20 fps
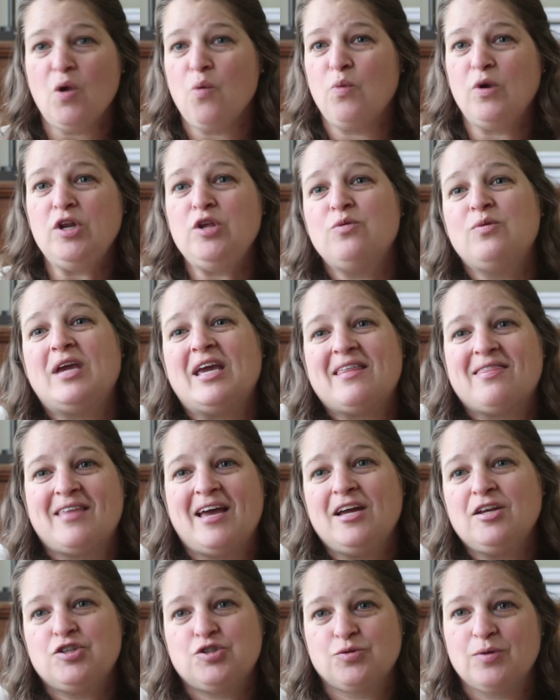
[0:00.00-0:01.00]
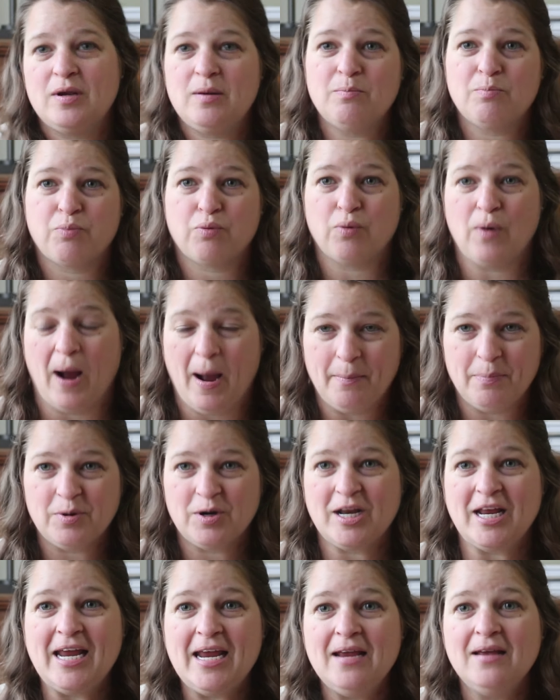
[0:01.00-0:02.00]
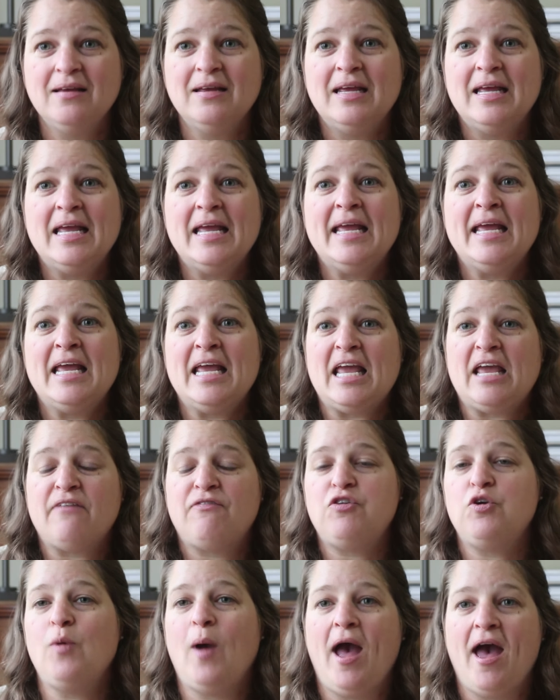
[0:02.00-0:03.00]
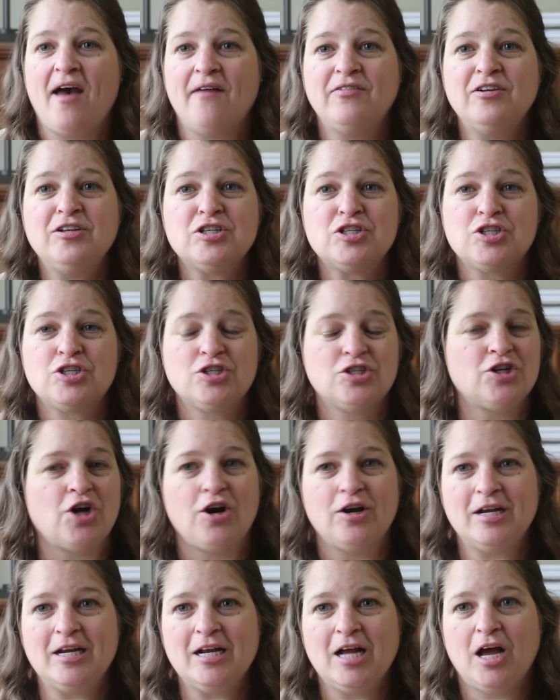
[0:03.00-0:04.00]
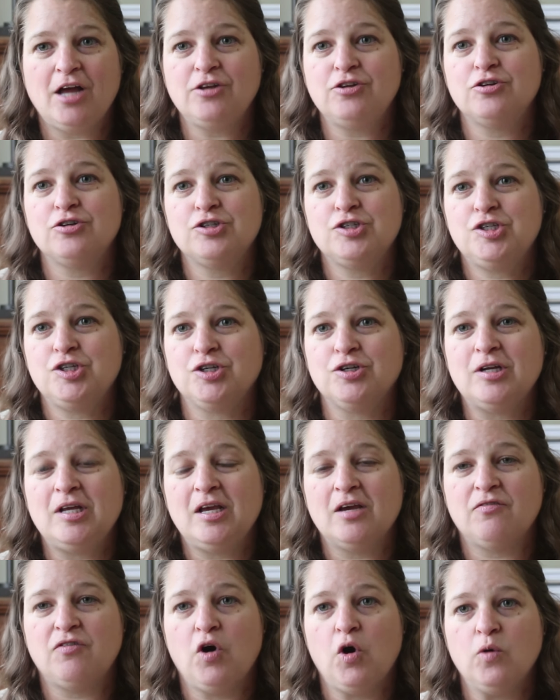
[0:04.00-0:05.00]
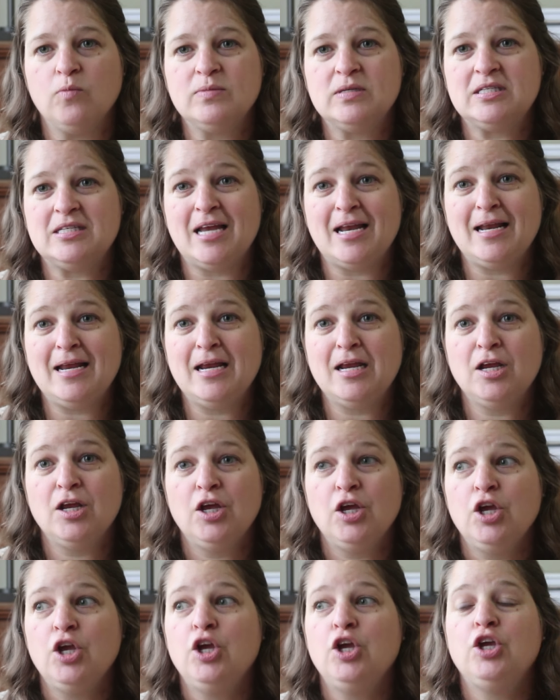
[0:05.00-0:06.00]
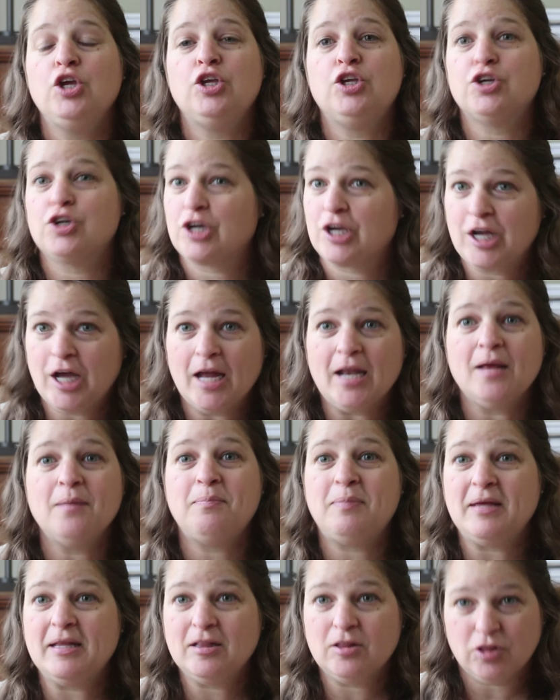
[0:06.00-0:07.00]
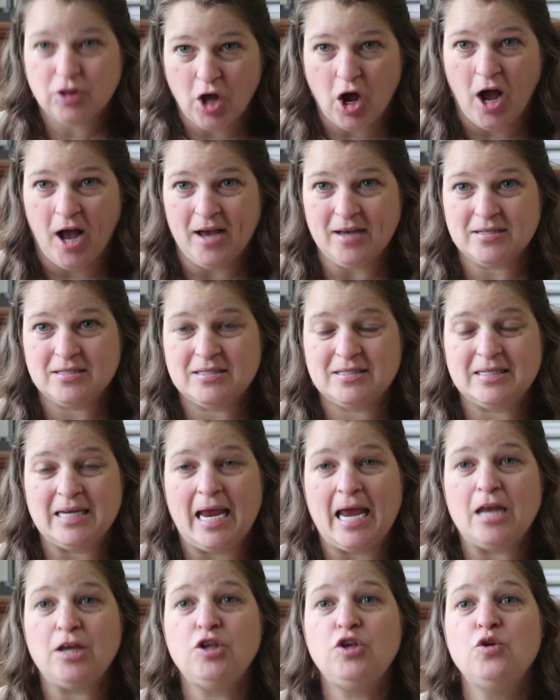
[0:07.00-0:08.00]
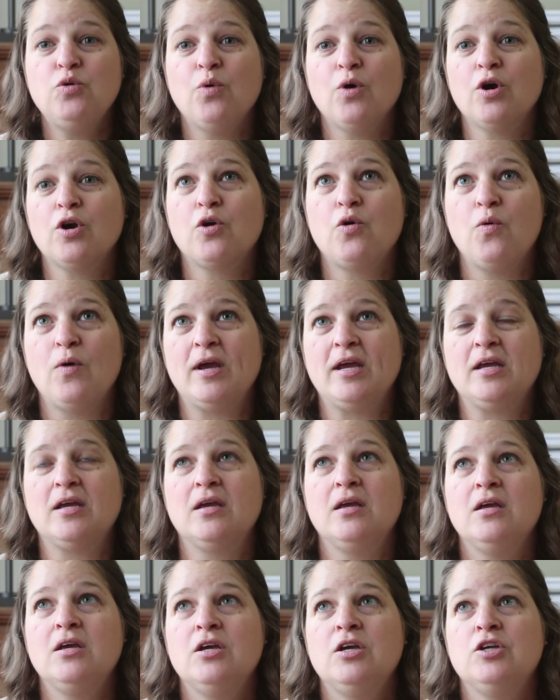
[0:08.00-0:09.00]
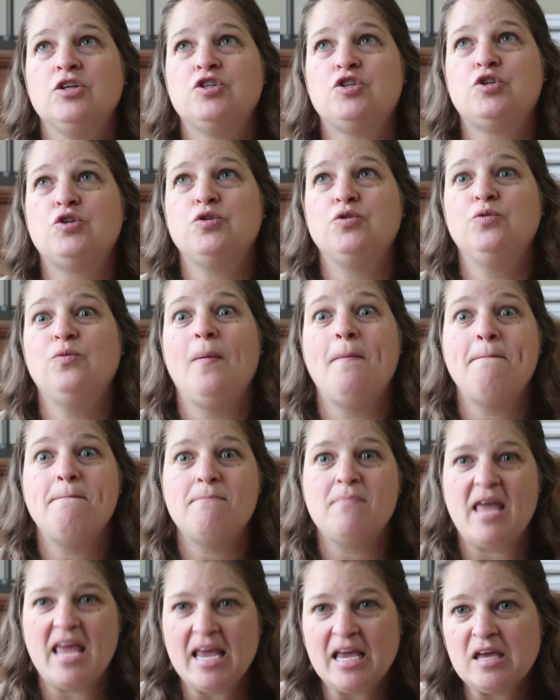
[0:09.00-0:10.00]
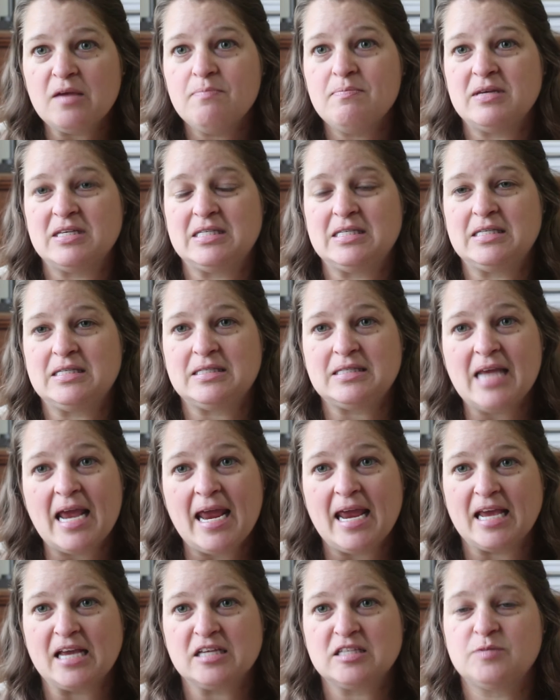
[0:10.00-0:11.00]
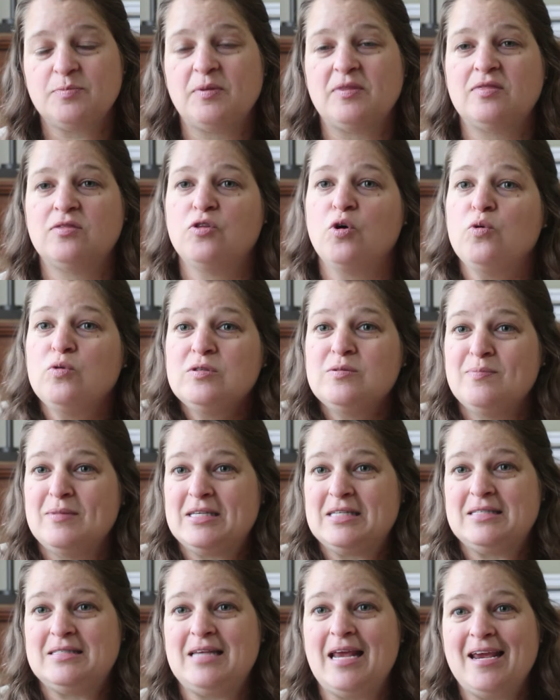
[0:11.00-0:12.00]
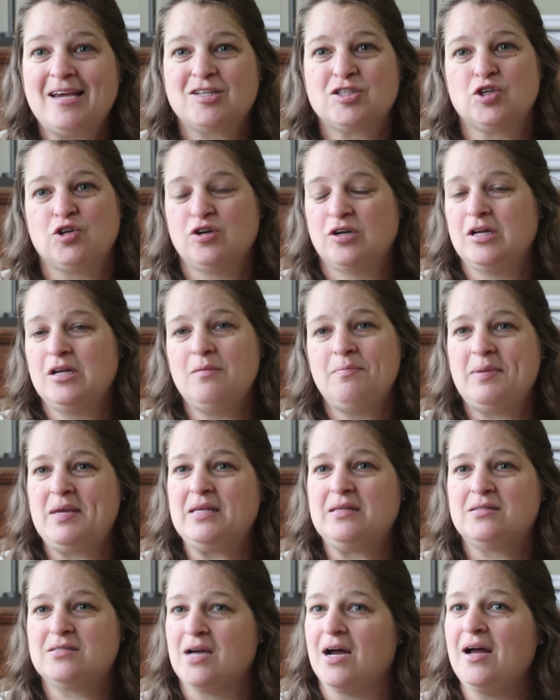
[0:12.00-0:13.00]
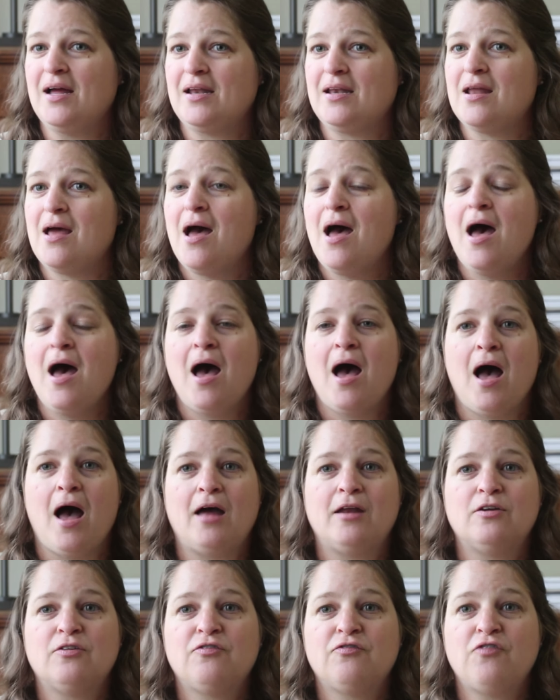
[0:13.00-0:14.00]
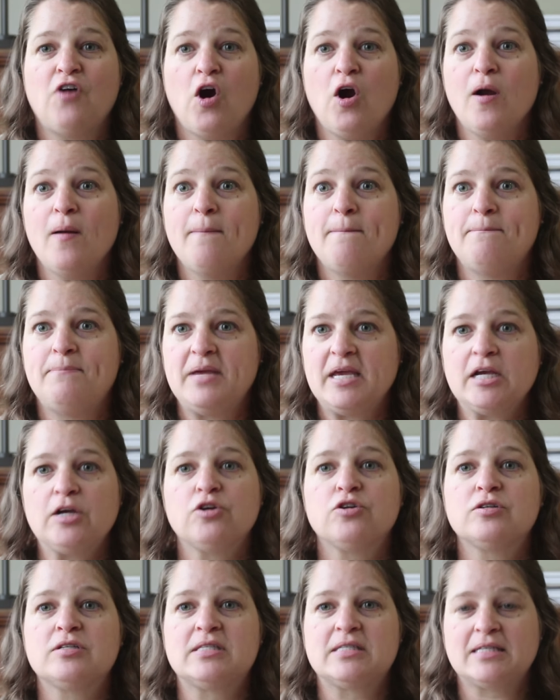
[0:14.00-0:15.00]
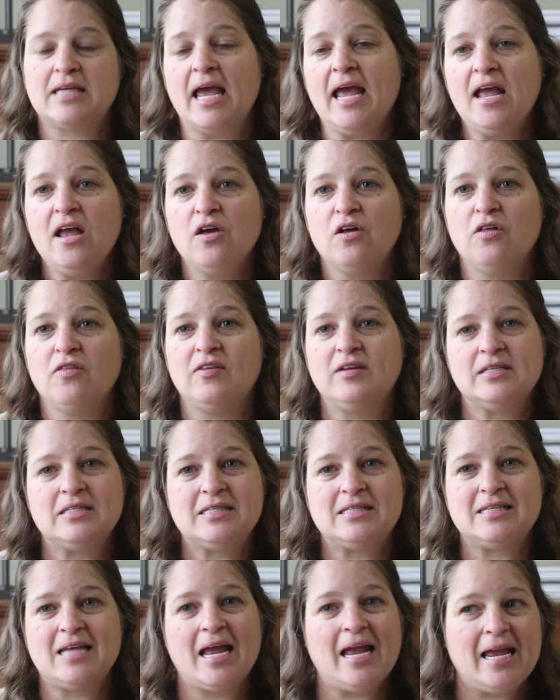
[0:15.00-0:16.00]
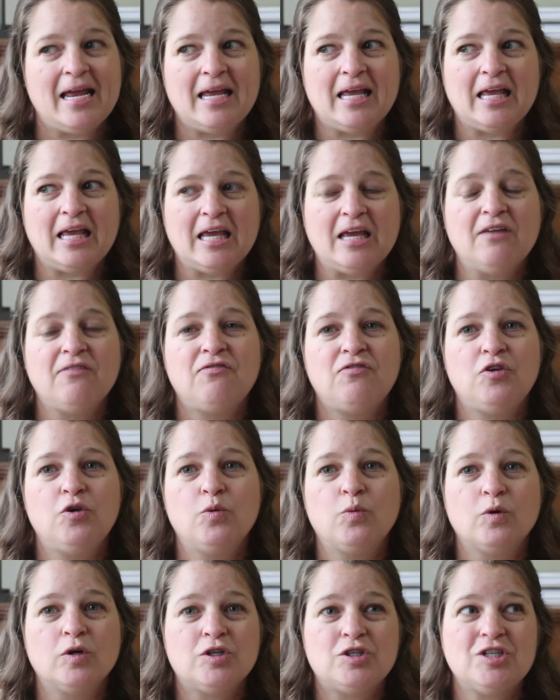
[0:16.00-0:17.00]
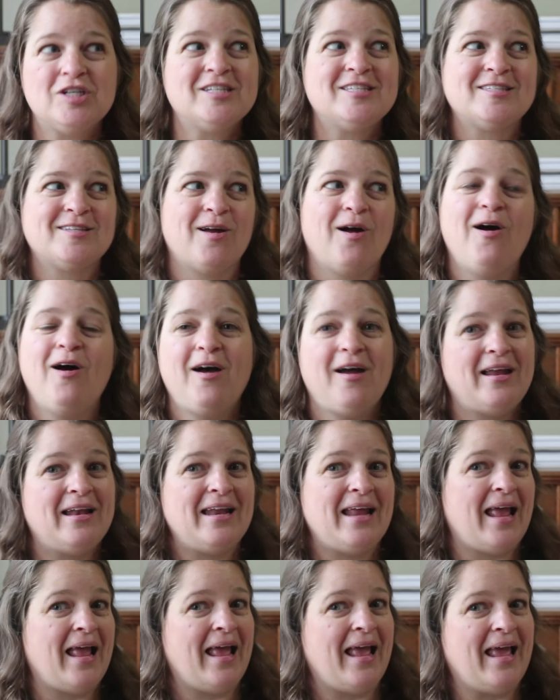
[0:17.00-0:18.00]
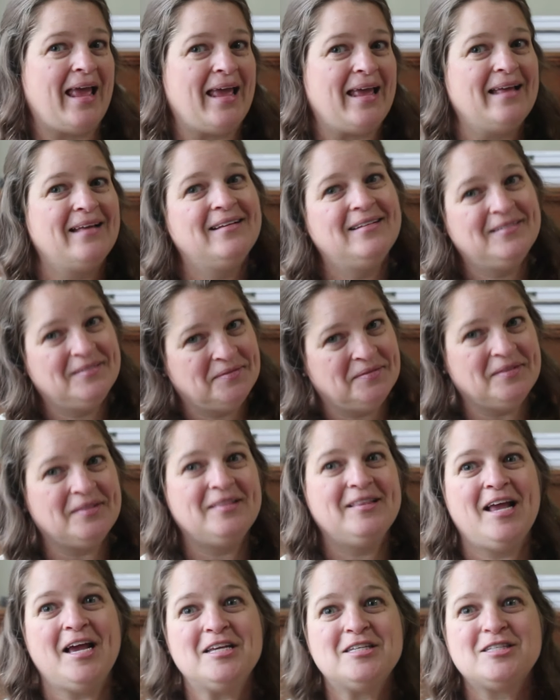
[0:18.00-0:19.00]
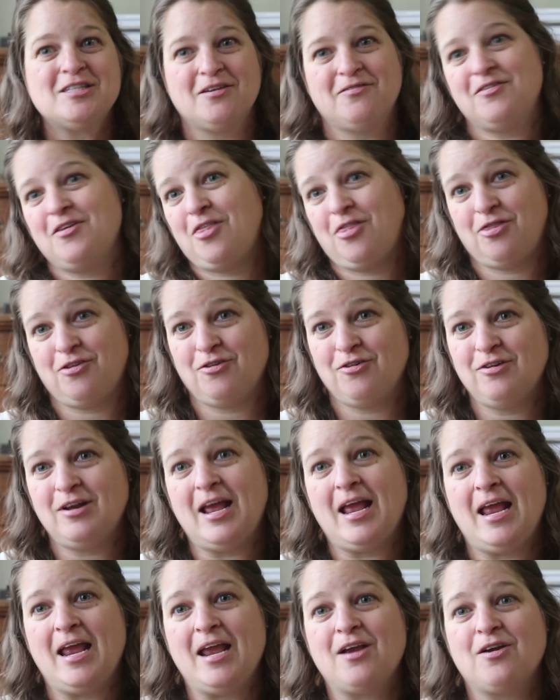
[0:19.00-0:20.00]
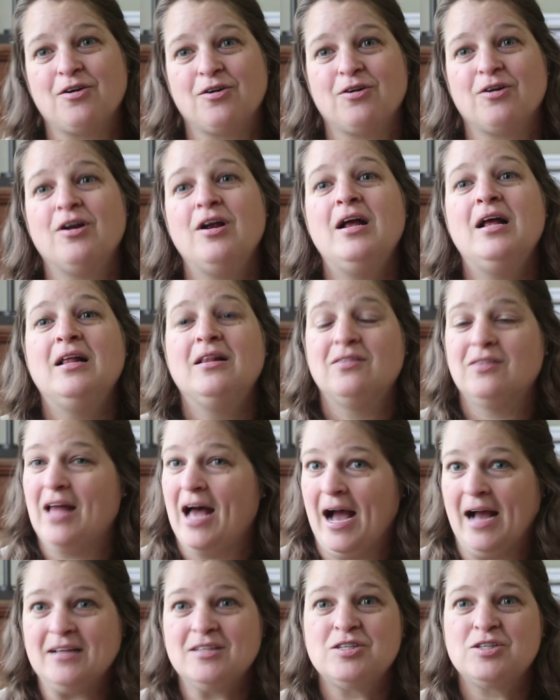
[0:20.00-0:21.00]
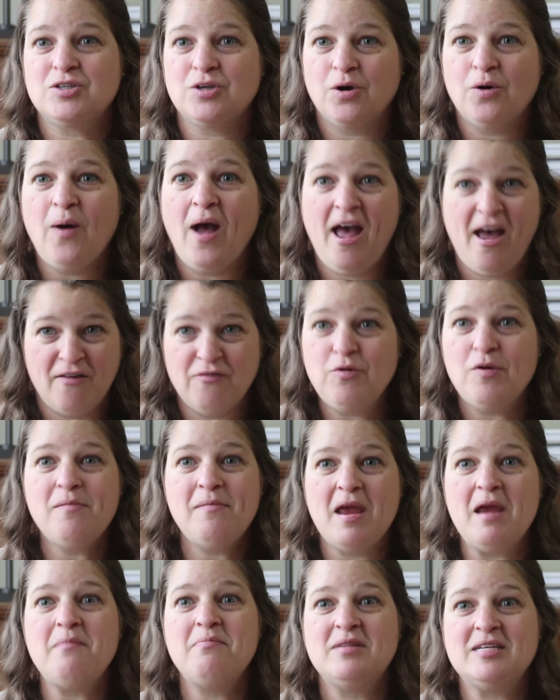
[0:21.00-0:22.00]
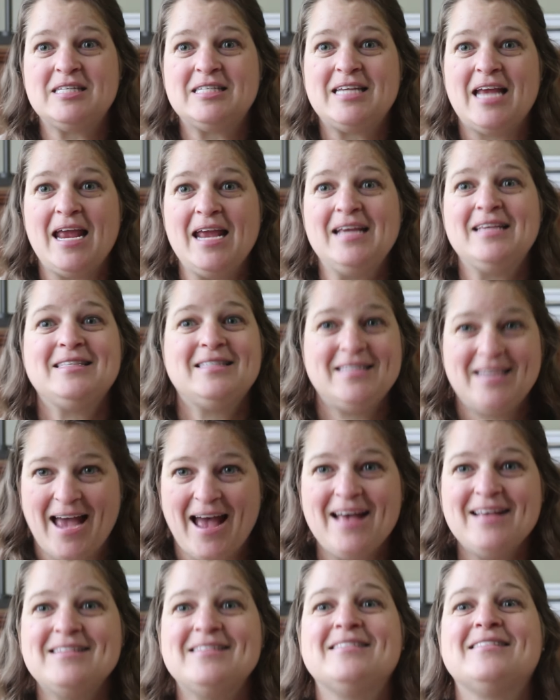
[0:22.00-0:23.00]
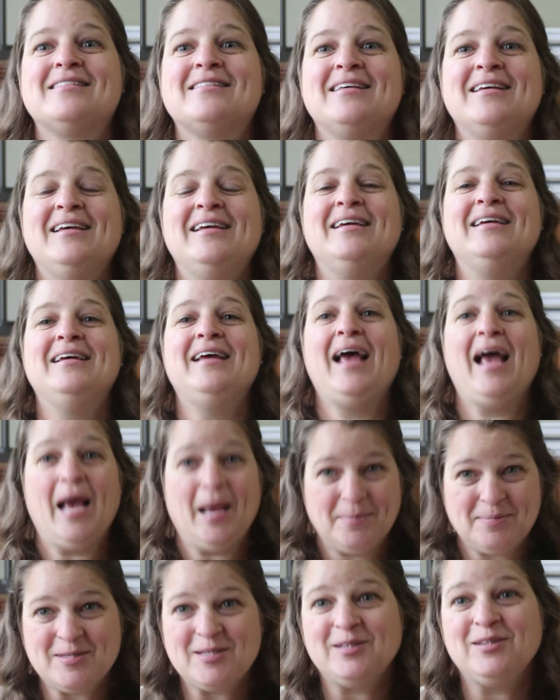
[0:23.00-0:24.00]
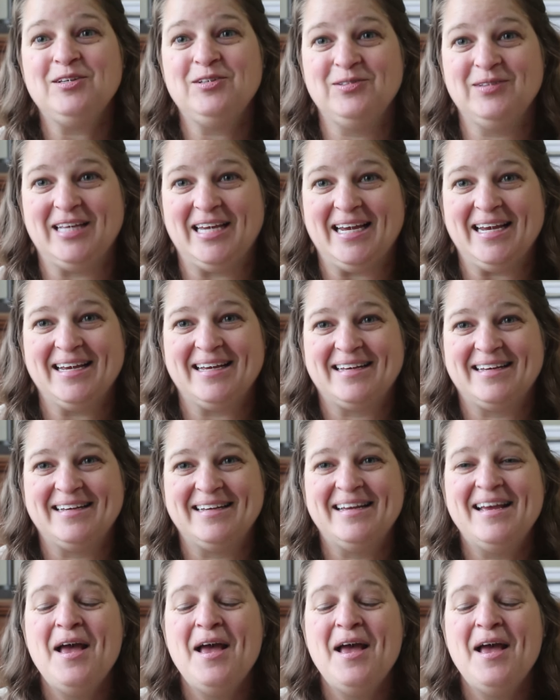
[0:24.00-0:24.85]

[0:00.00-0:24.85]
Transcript: When you get that dream property, if you haven't started on your journey of homesteading, you're gonna be lost and you're going to make mistakes, but those mistakes are gonna be done on a far bigger scale than, say, if you were just on a less of a third acre lot. So have we made mistakes? Yes, absolutely.